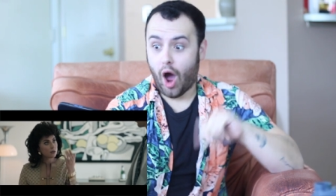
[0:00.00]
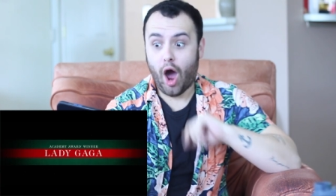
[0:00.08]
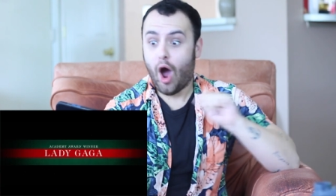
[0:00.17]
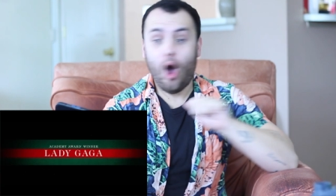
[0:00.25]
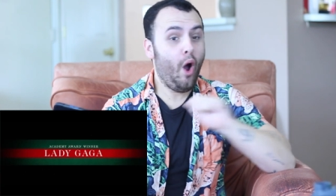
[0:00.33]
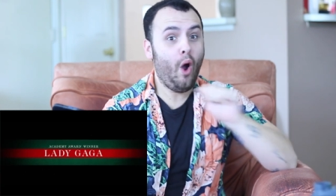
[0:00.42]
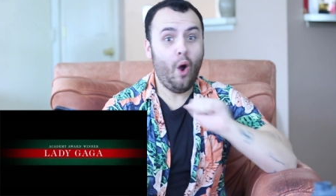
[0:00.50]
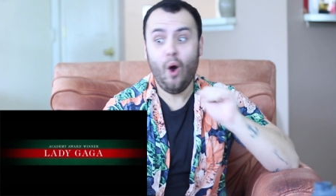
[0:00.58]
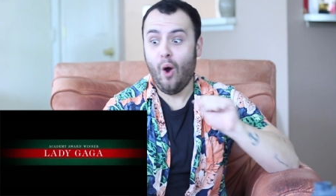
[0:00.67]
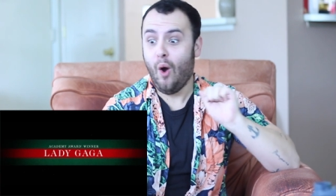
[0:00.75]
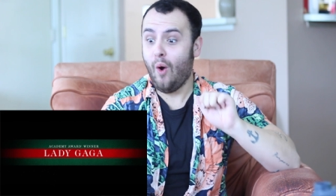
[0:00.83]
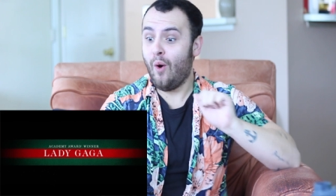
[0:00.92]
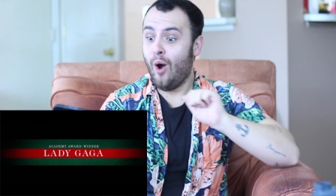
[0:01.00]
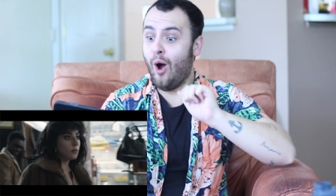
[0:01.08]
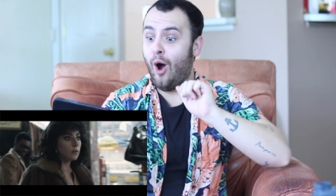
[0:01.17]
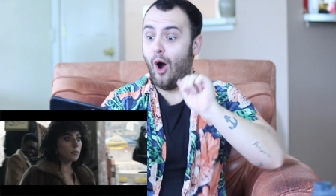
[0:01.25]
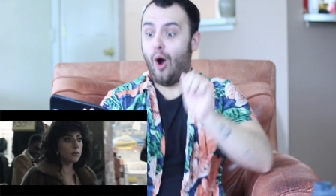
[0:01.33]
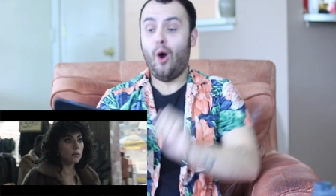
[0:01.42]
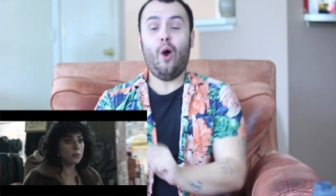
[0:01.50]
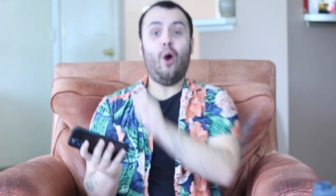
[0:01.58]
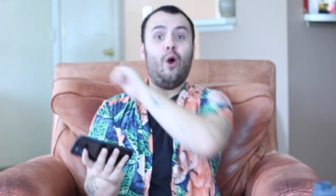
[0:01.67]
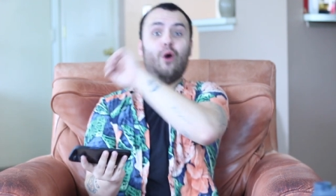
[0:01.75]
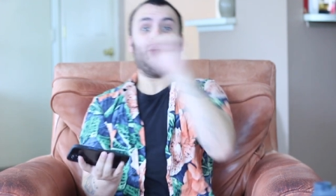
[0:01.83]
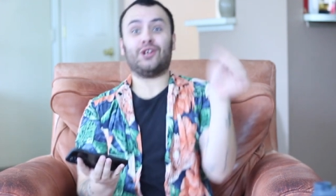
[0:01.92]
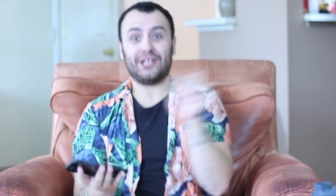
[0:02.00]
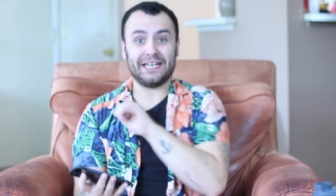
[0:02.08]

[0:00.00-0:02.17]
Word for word: Oh! Oh!